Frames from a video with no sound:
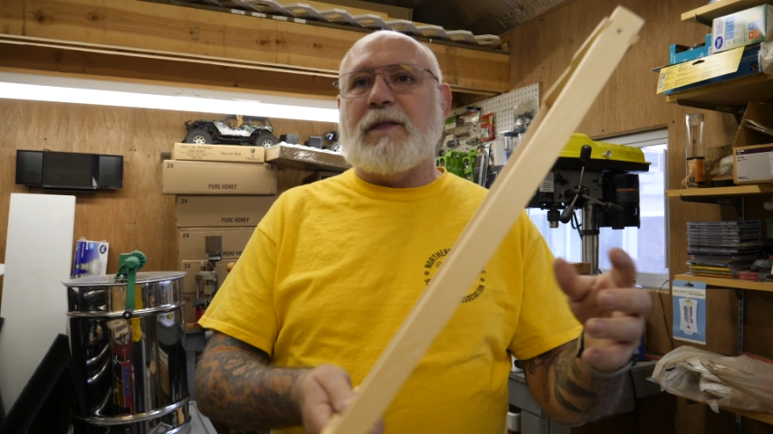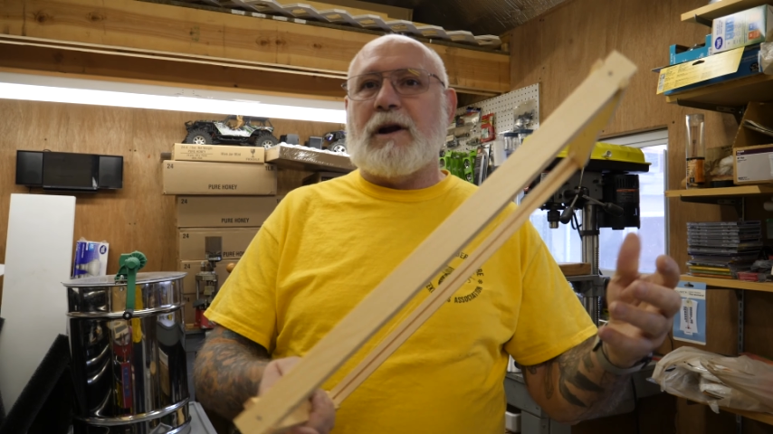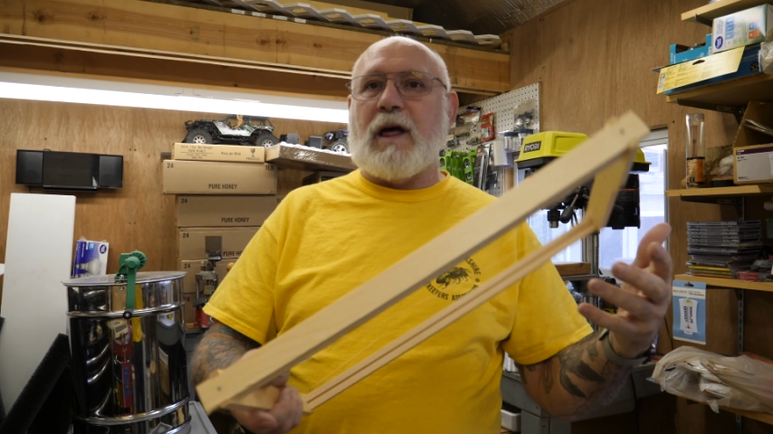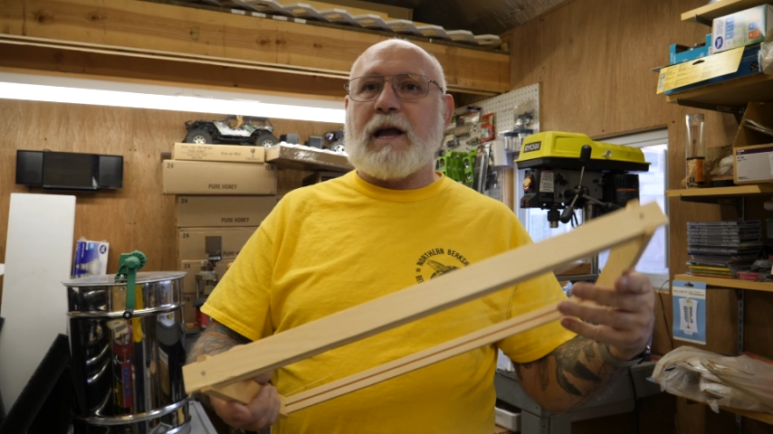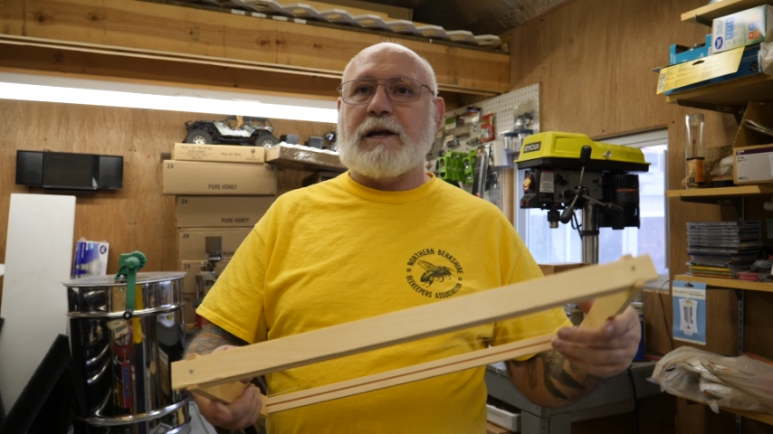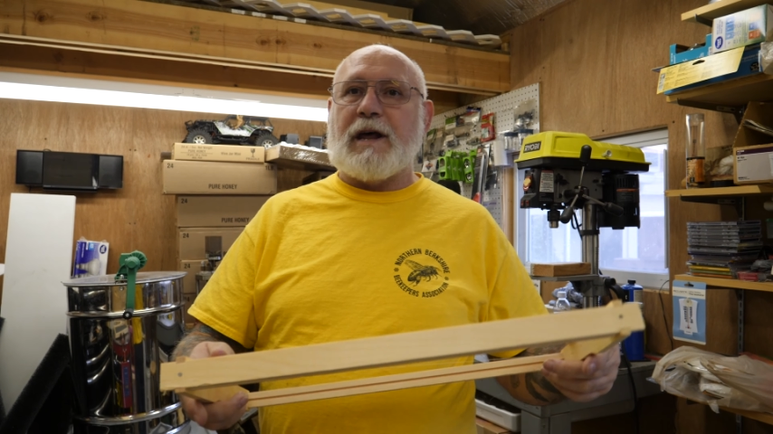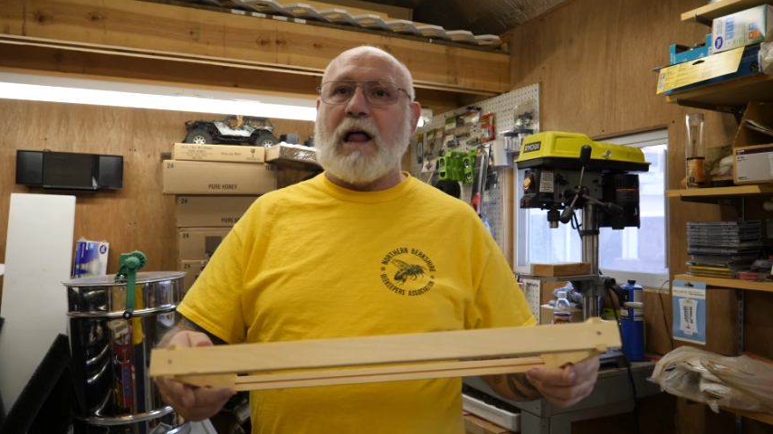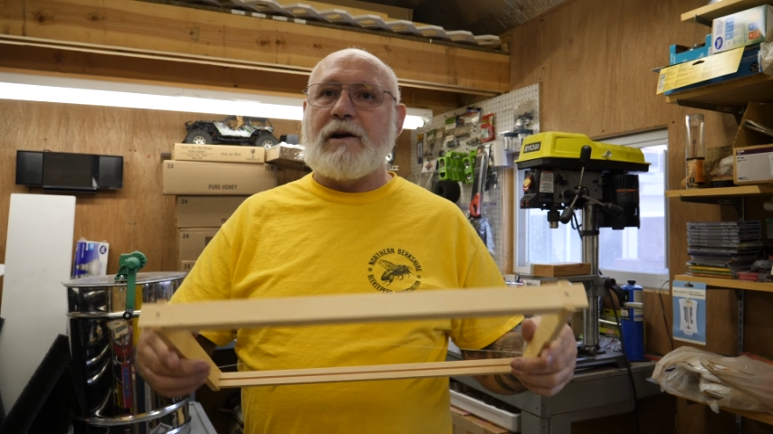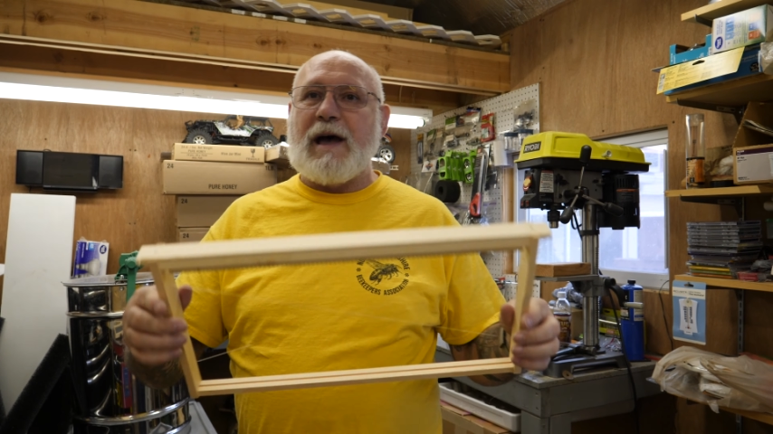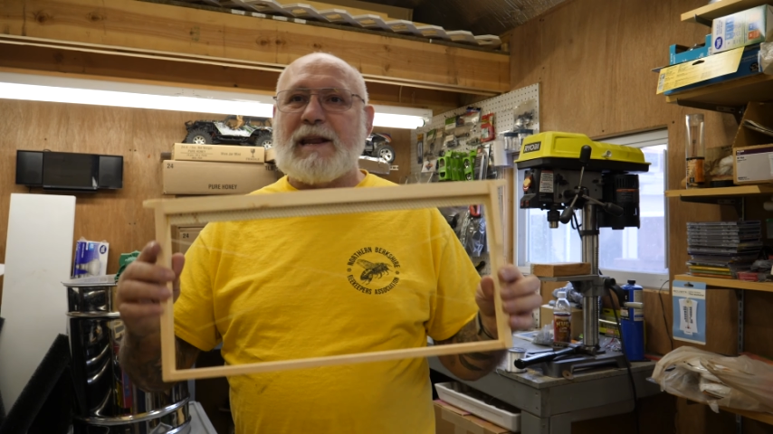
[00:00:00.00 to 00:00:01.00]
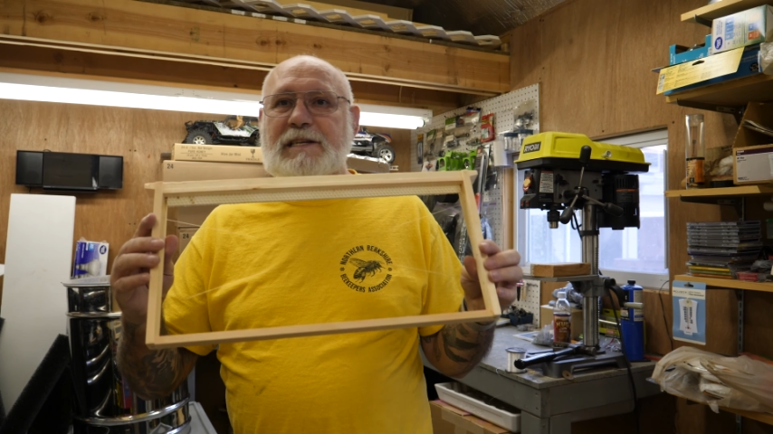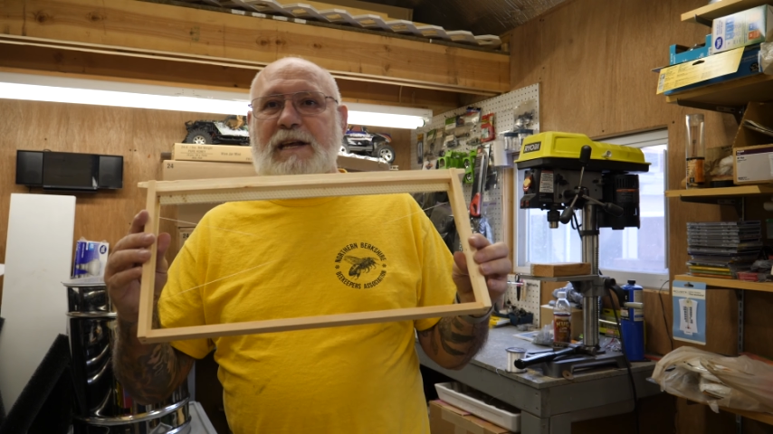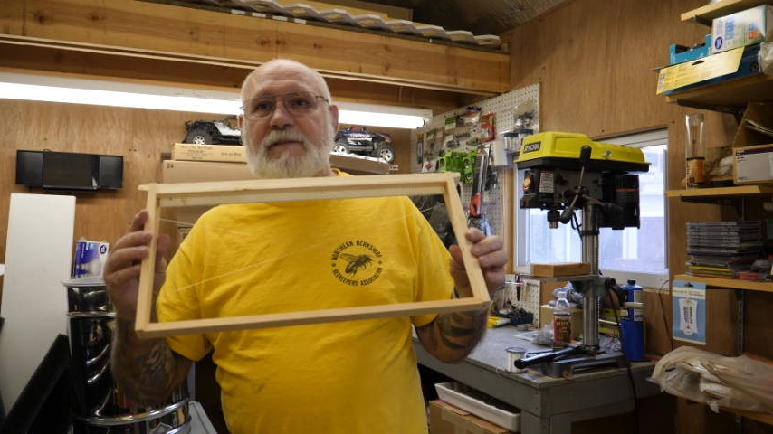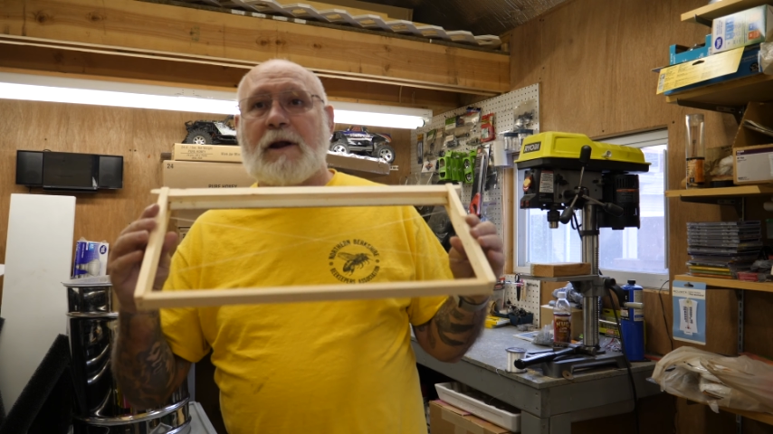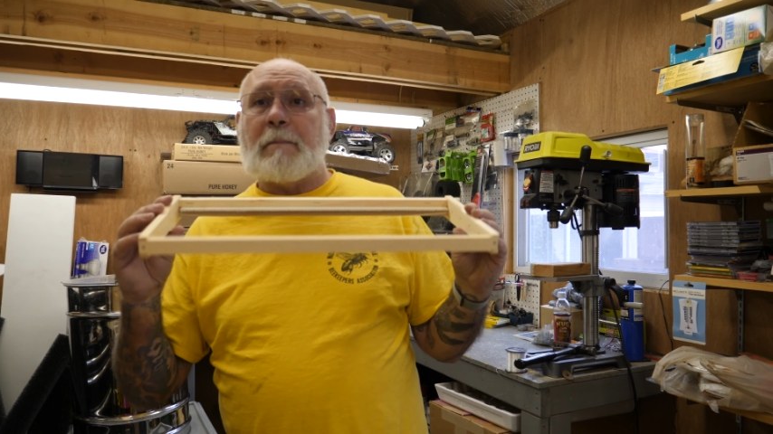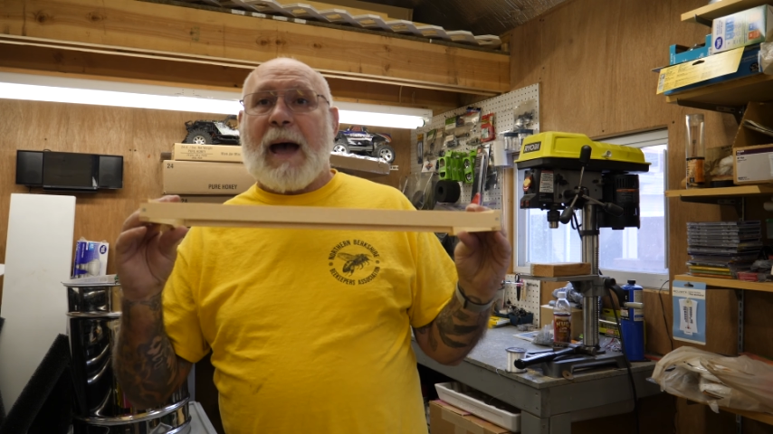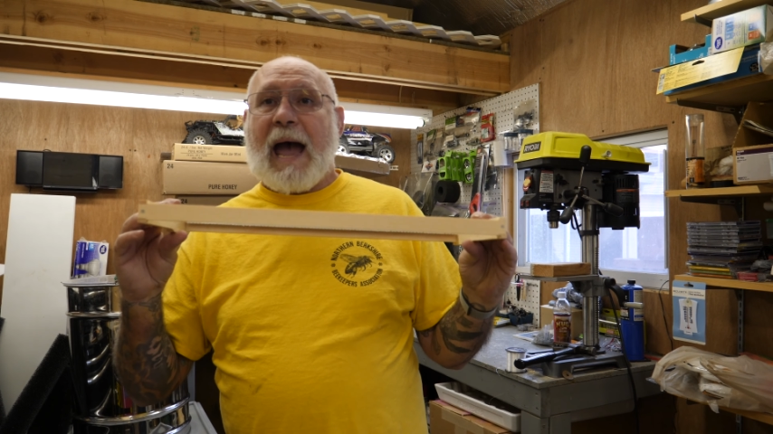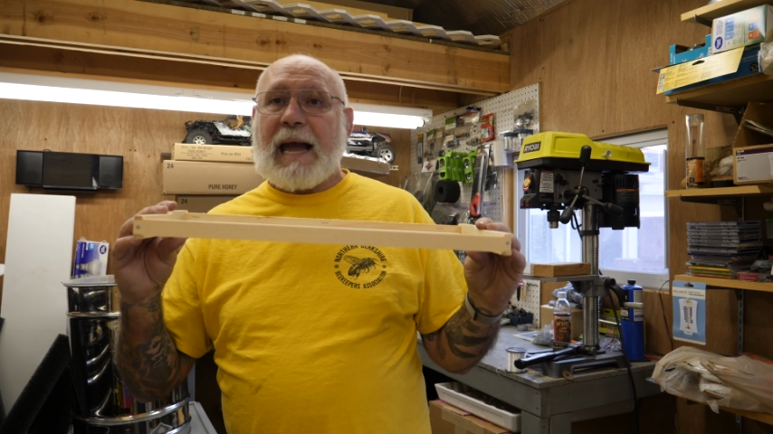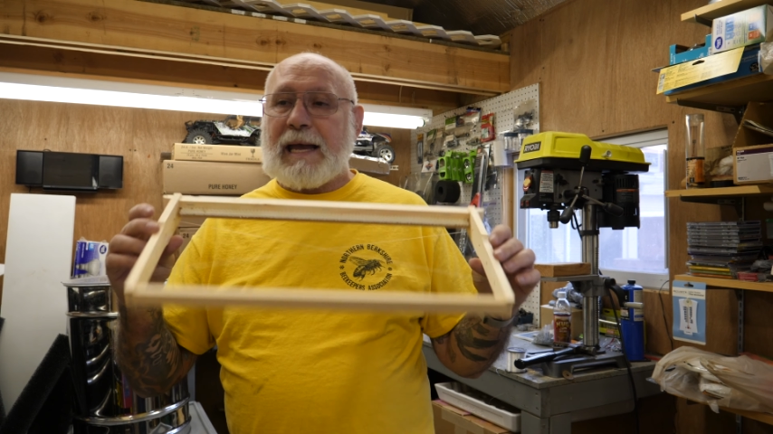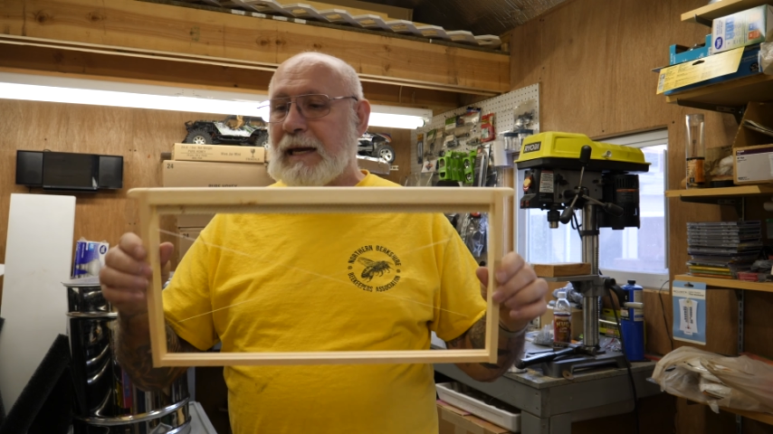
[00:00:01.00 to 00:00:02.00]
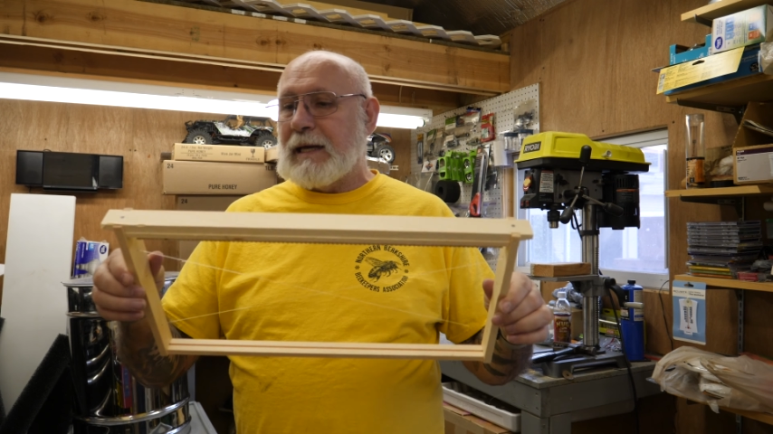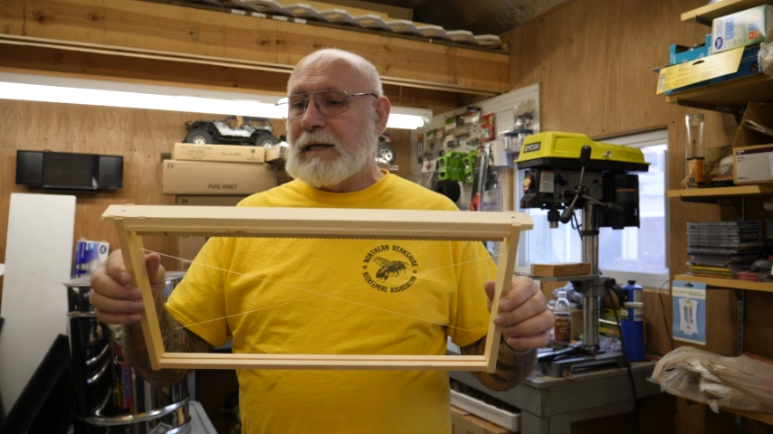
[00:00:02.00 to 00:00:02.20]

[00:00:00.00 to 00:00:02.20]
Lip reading: they're like $1.97 a pack.